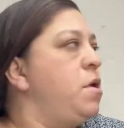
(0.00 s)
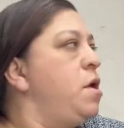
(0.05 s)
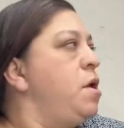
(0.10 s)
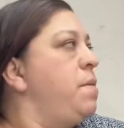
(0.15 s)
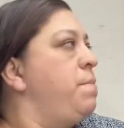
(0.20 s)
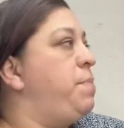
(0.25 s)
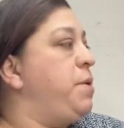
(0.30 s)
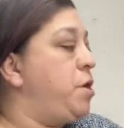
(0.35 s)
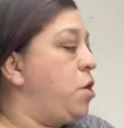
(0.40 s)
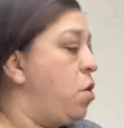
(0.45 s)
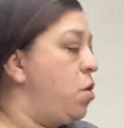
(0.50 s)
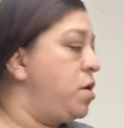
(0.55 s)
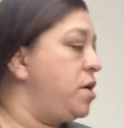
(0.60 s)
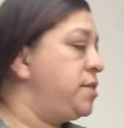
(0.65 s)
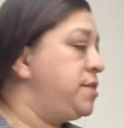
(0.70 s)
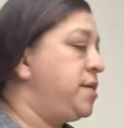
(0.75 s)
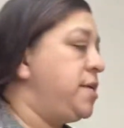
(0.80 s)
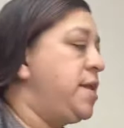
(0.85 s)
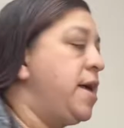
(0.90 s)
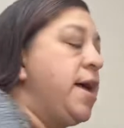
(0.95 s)

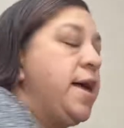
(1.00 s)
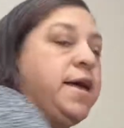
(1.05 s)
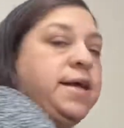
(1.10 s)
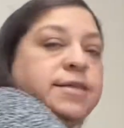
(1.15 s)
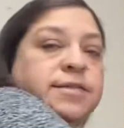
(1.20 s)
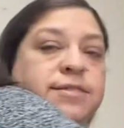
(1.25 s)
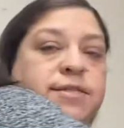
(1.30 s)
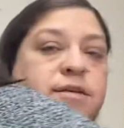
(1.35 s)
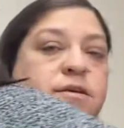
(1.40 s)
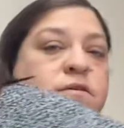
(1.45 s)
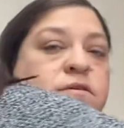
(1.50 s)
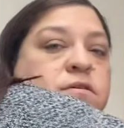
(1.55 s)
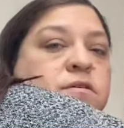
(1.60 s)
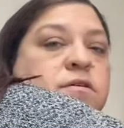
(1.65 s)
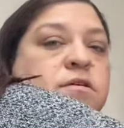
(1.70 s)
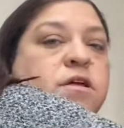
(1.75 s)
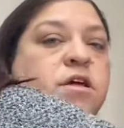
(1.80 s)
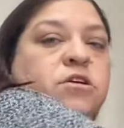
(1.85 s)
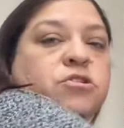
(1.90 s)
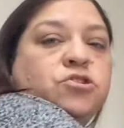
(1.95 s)
Because it has,
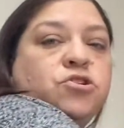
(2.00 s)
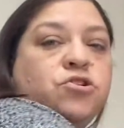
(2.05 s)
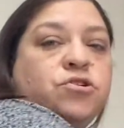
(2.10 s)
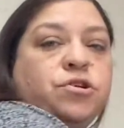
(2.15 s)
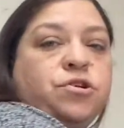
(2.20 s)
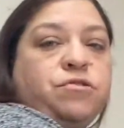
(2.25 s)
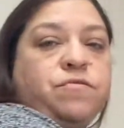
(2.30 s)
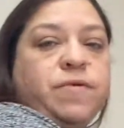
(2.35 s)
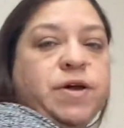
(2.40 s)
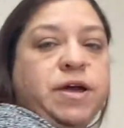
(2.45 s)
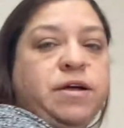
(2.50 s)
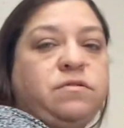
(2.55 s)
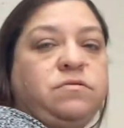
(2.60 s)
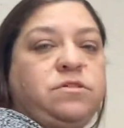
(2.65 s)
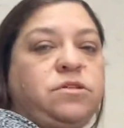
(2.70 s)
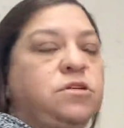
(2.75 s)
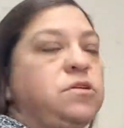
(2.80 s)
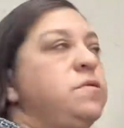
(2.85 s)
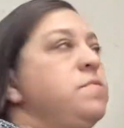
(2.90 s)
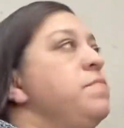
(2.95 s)
I'll turn it
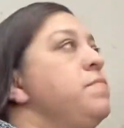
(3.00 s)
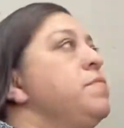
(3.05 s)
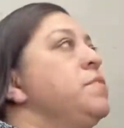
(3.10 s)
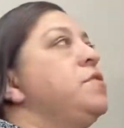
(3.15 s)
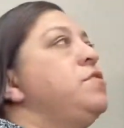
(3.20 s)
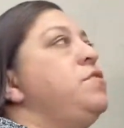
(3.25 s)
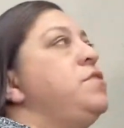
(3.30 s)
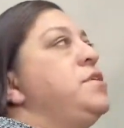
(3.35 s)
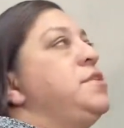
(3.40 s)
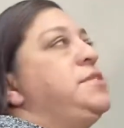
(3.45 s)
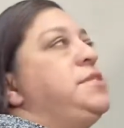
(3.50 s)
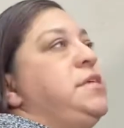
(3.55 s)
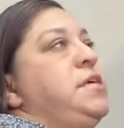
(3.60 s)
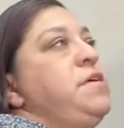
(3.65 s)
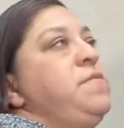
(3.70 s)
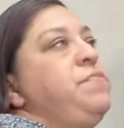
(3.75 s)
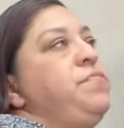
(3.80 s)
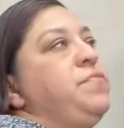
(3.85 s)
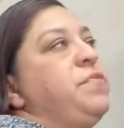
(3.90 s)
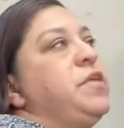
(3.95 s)
around. You can
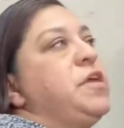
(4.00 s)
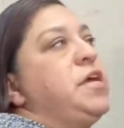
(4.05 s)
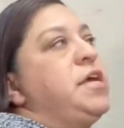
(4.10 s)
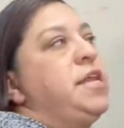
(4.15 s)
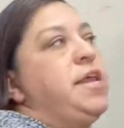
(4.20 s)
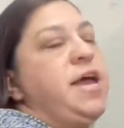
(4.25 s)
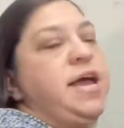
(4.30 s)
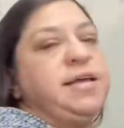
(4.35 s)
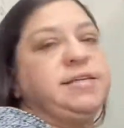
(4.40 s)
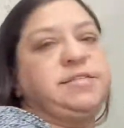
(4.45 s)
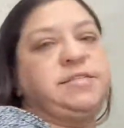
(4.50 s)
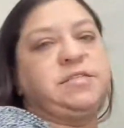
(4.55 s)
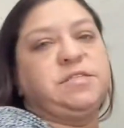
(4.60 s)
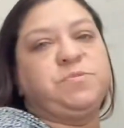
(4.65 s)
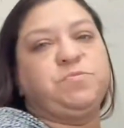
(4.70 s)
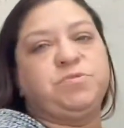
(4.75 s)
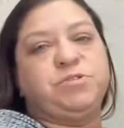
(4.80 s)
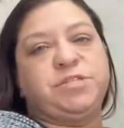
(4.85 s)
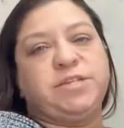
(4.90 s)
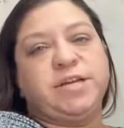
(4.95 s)
see it has this
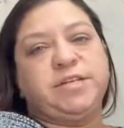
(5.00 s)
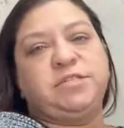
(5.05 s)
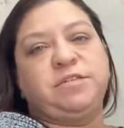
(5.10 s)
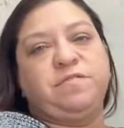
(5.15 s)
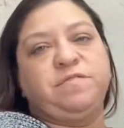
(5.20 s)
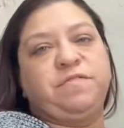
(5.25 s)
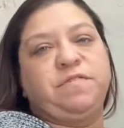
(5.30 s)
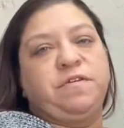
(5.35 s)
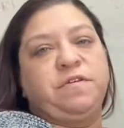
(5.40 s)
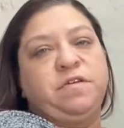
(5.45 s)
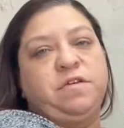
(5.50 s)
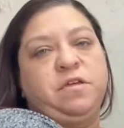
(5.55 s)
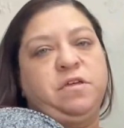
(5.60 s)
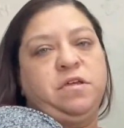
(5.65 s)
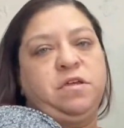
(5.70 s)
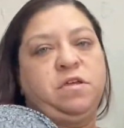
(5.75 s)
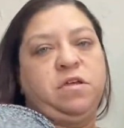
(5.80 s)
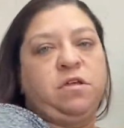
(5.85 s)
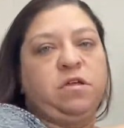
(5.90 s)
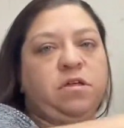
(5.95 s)
protective,
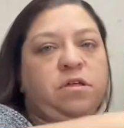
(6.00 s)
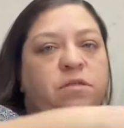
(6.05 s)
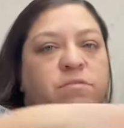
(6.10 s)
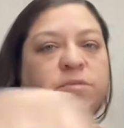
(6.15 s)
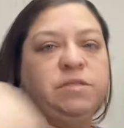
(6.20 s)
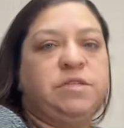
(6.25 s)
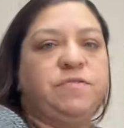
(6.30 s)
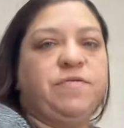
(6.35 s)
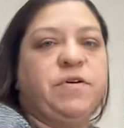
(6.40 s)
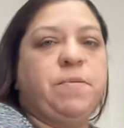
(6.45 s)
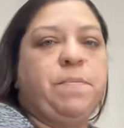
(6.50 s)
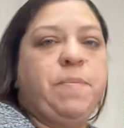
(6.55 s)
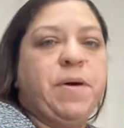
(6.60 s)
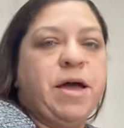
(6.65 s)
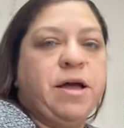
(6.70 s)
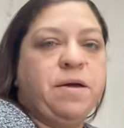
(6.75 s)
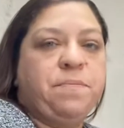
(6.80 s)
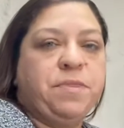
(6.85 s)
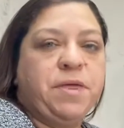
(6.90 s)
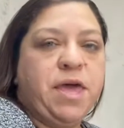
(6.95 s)
let me see if I can
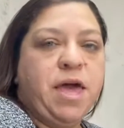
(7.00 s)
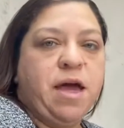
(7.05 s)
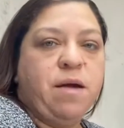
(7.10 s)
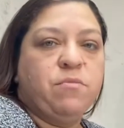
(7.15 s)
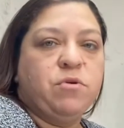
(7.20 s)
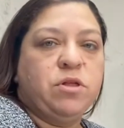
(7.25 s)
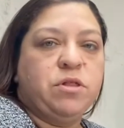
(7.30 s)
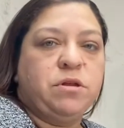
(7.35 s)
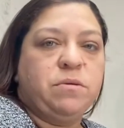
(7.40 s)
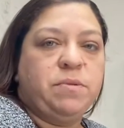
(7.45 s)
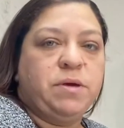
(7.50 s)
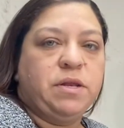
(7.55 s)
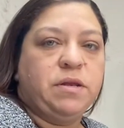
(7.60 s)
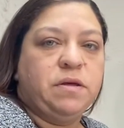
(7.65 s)
back up the camera a little bit.